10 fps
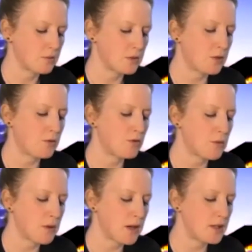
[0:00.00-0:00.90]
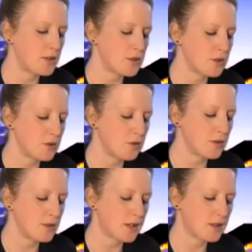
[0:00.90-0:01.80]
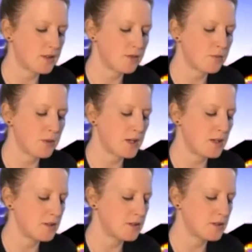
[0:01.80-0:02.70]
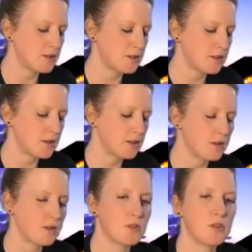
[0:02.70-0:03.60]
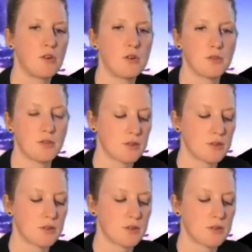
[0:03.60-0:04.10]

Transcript: but it will remind you of the sense of peace that's yours.